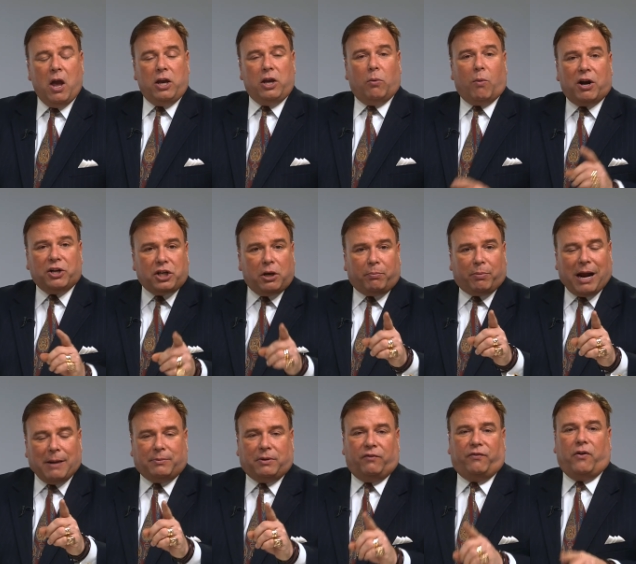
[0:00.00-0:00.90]
You're watching
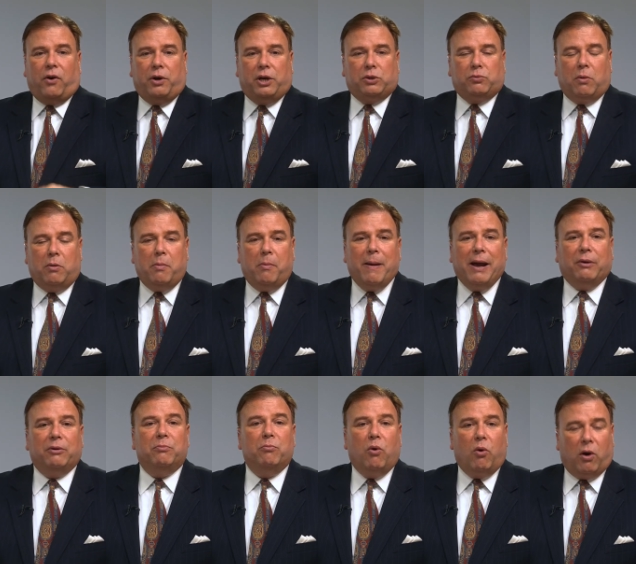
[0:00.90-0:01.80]
Brampton Focus. We'll be back
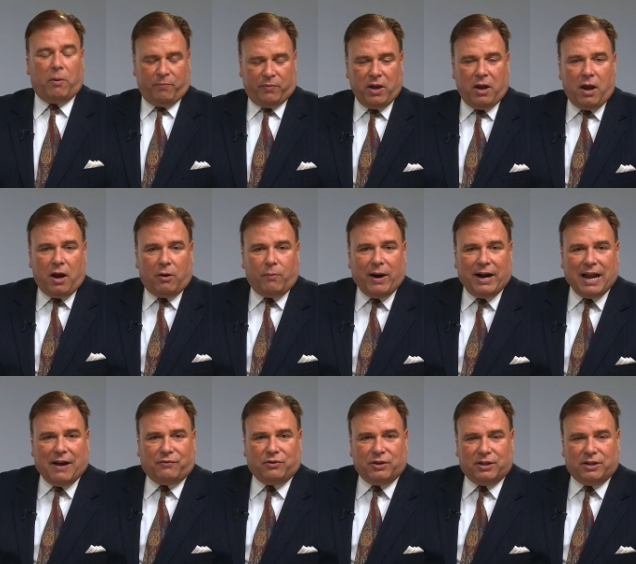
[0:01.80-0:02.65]
with more right after